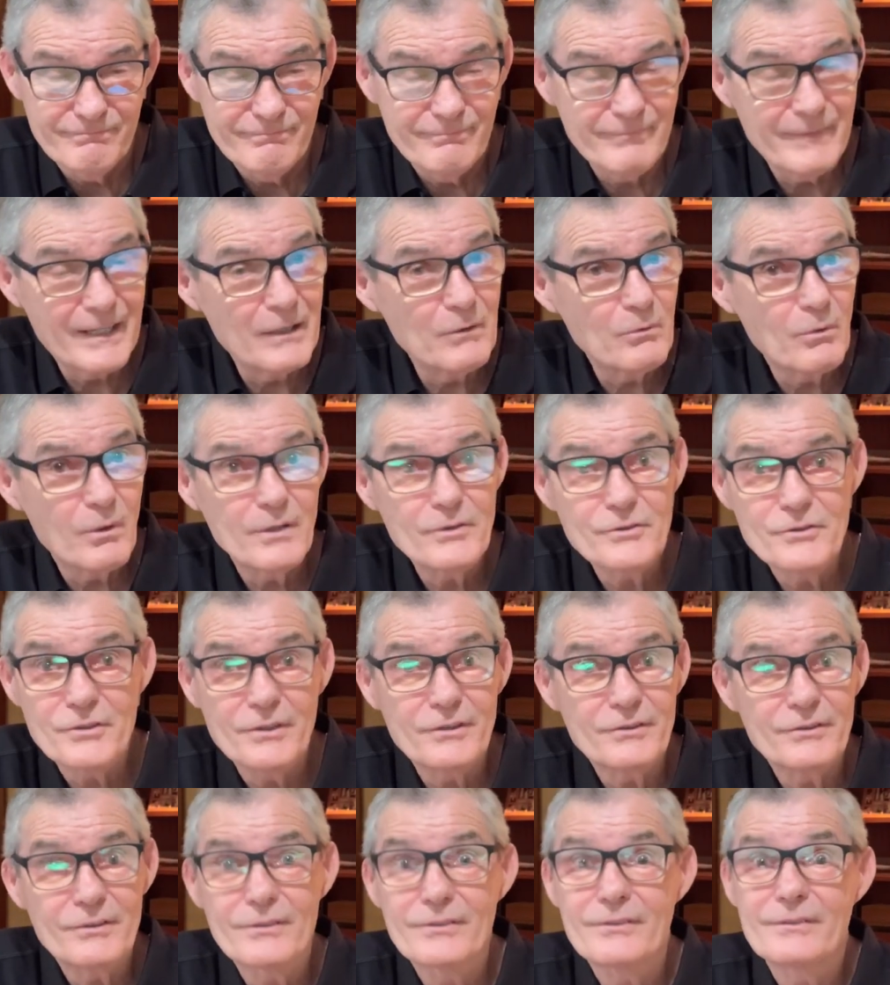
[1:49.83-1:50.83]
They want
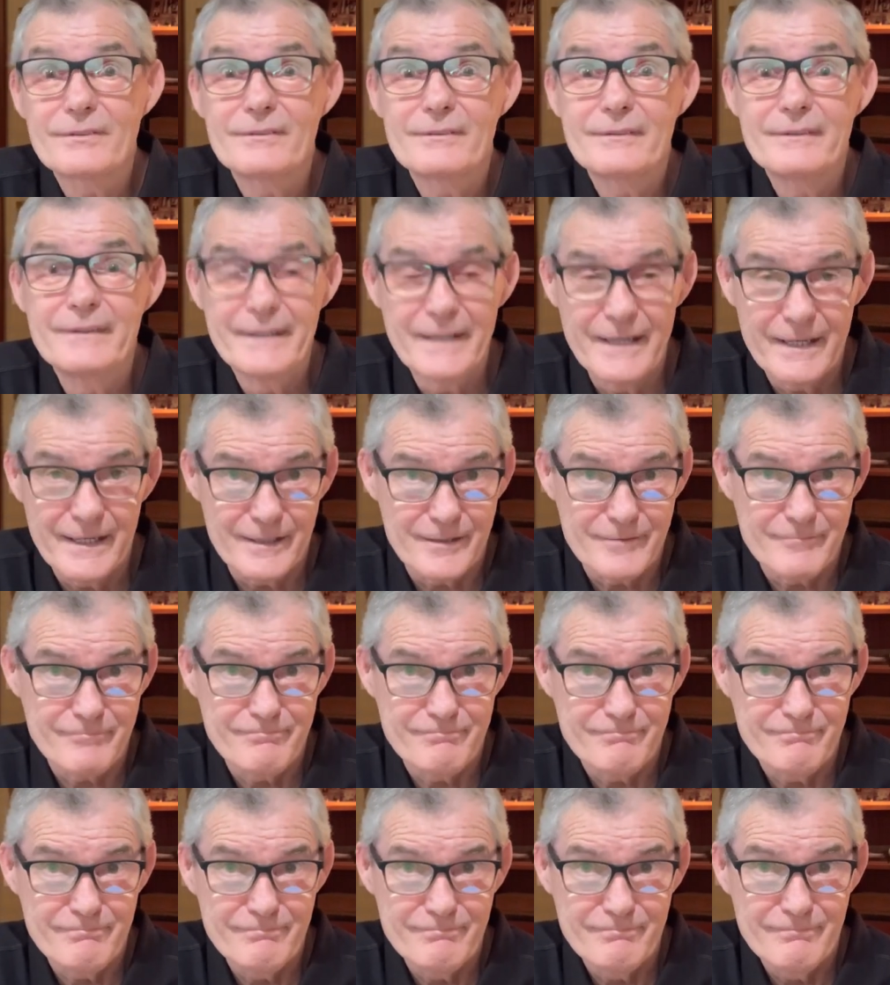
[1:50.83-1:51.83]
Jesus dead
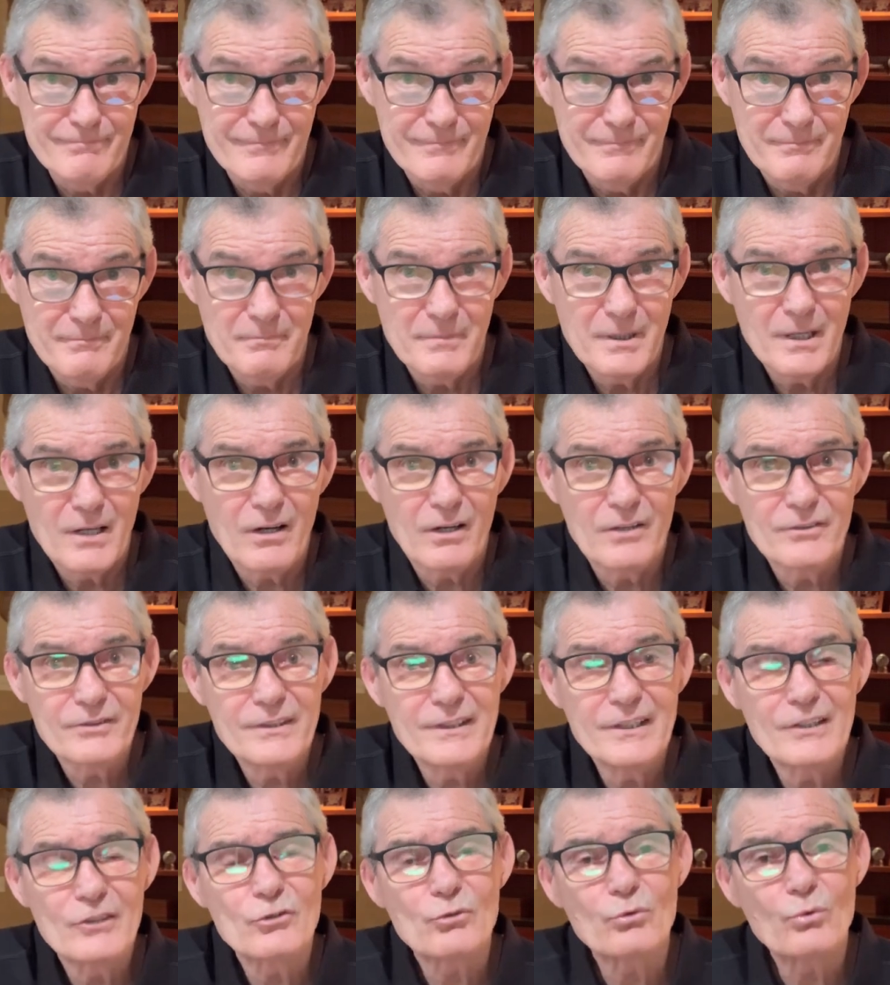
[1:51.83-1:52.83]
because
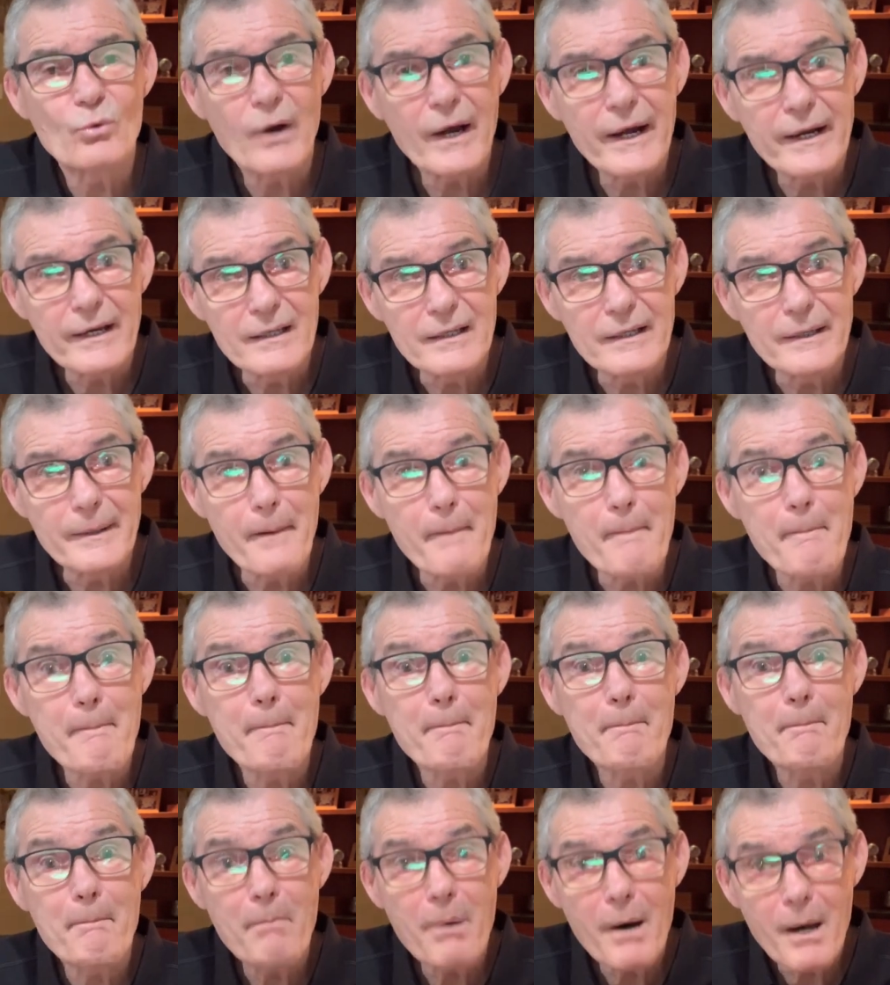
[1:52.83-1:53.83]
he has rightly
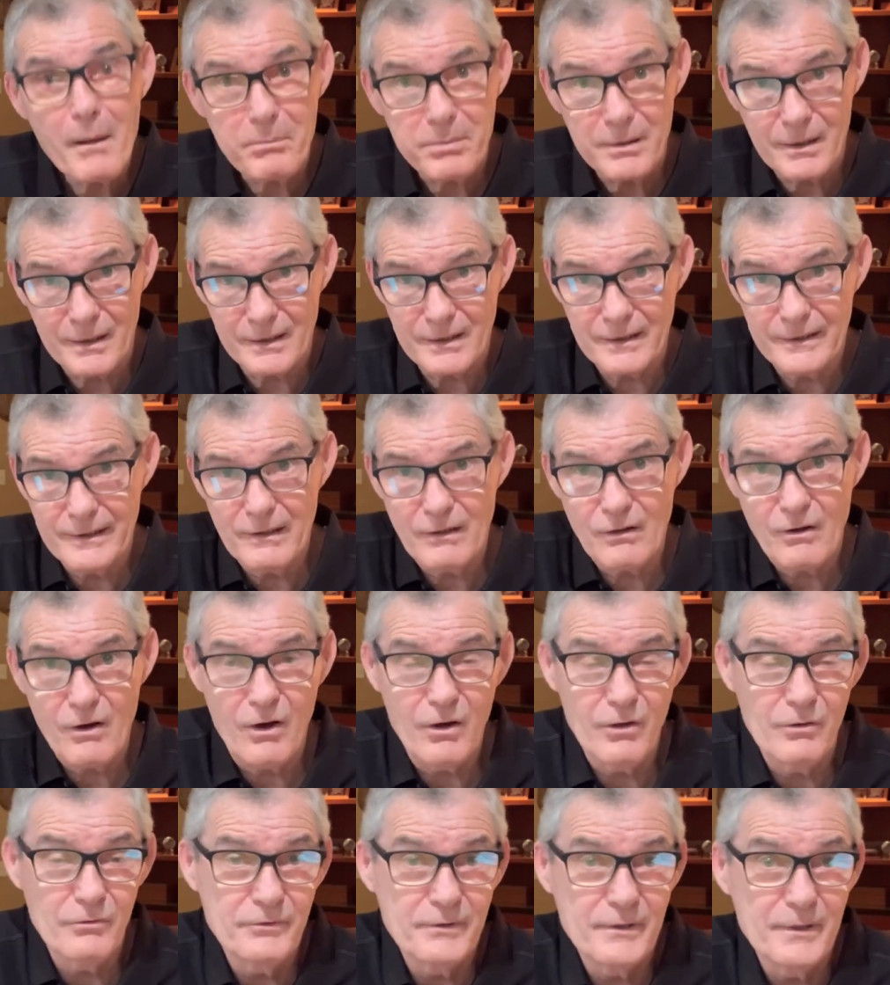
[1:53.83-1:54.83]
publicly
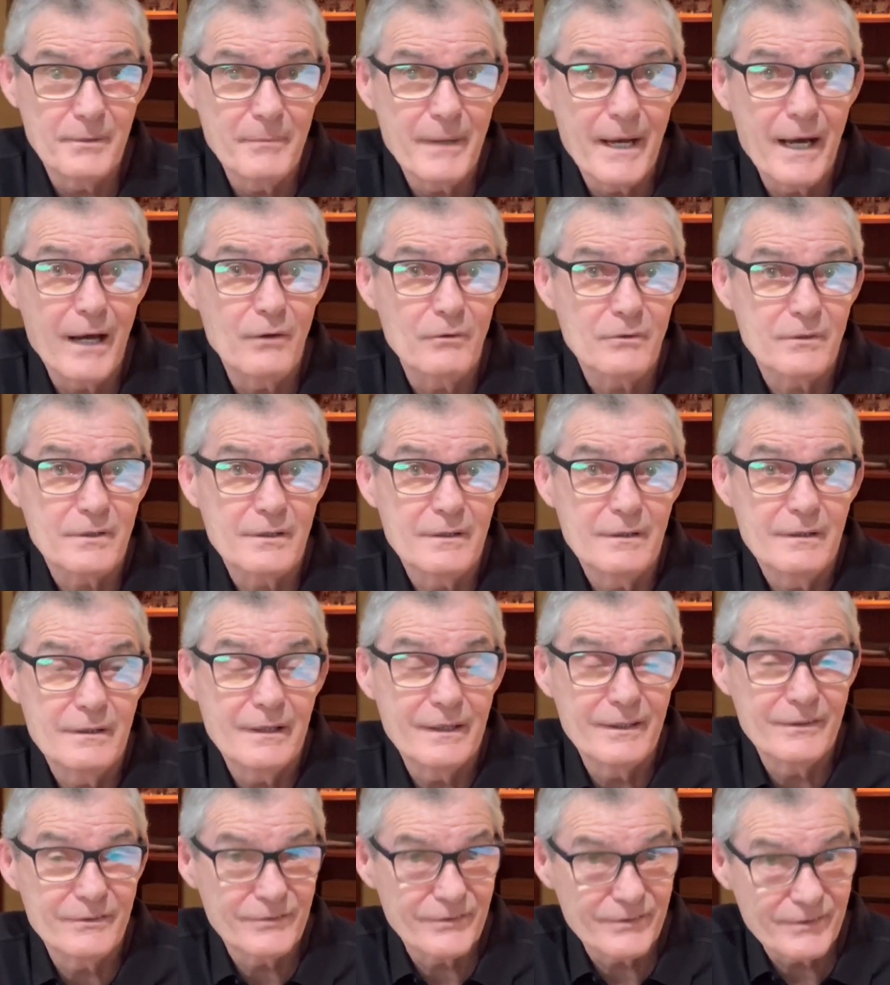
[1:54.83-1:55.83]
called them out
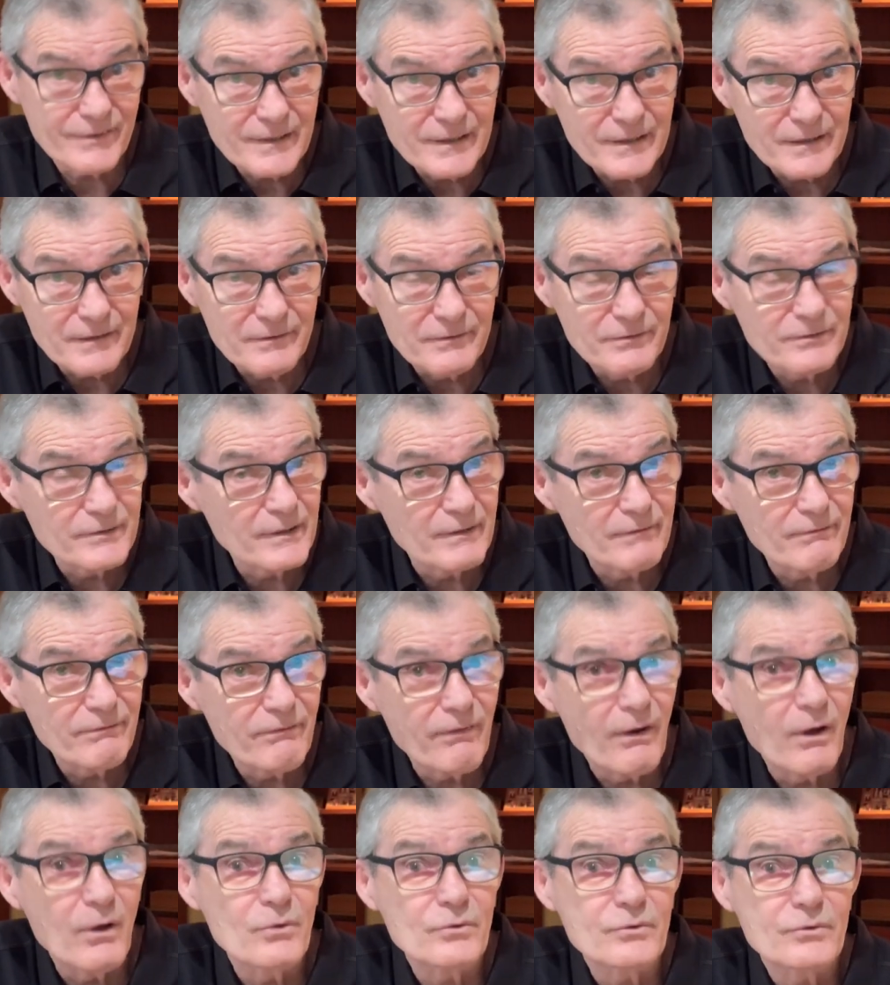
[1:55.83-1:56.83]
as thieves and
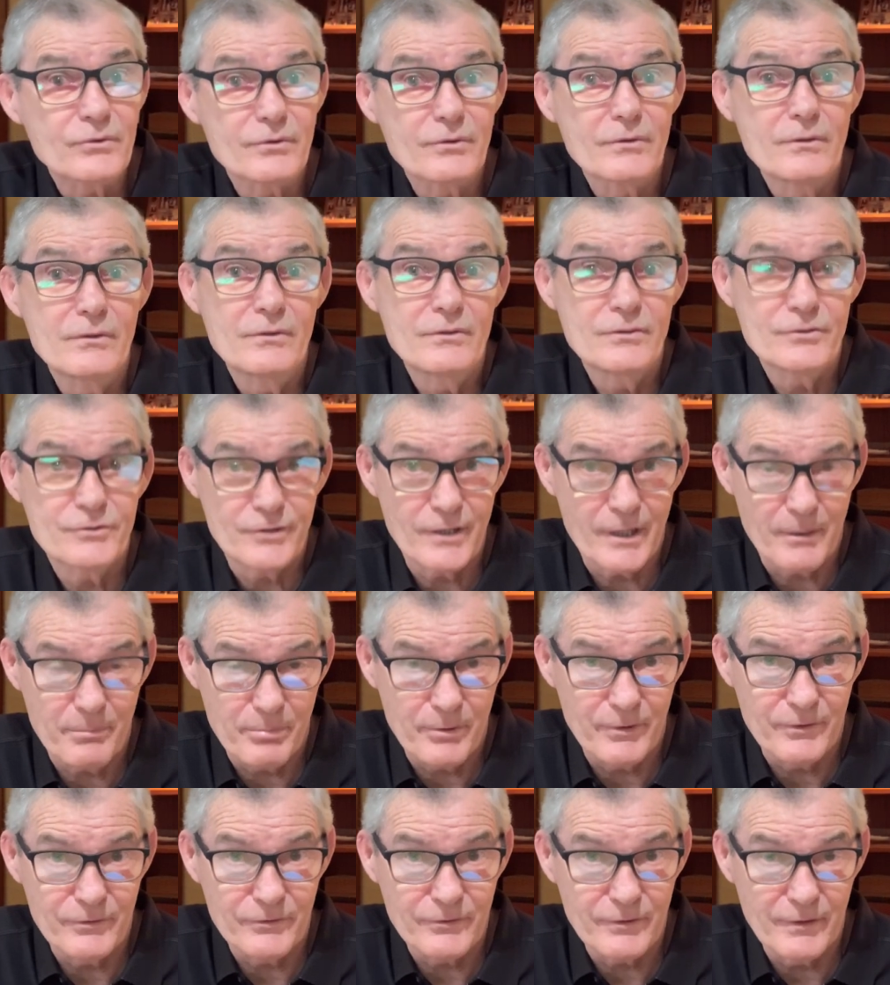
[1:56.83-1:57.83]
false
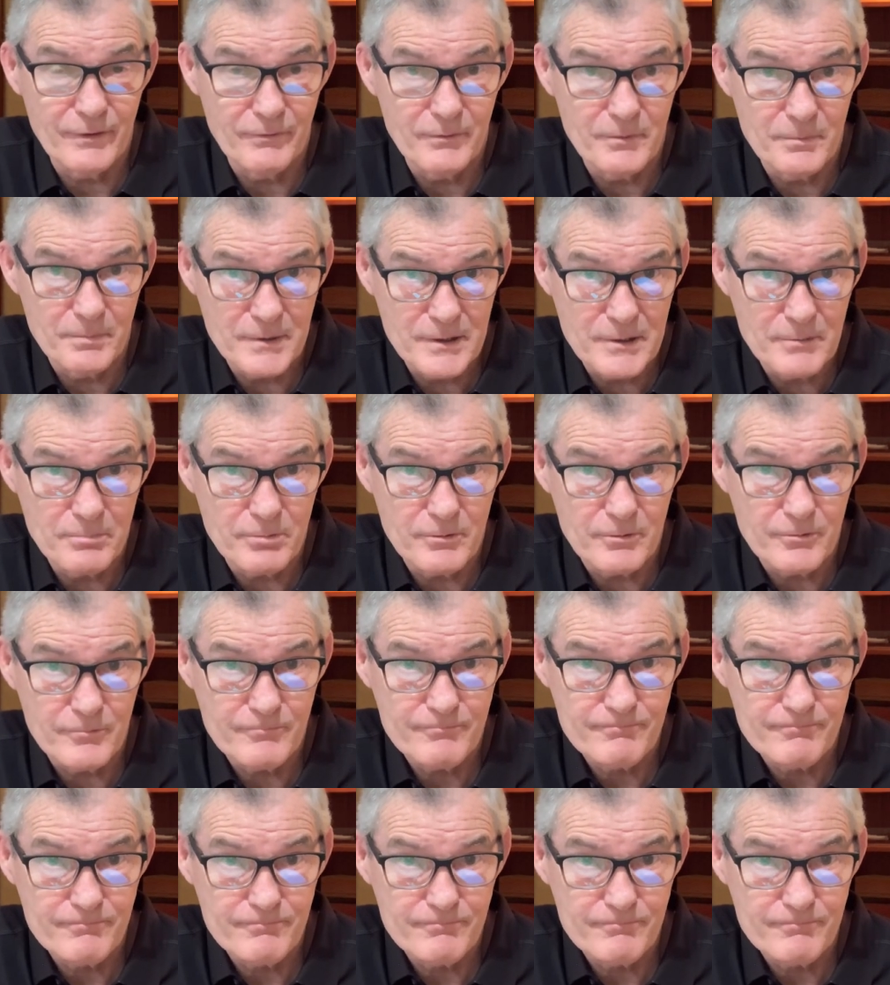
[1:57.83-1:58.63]
shepherds of the people.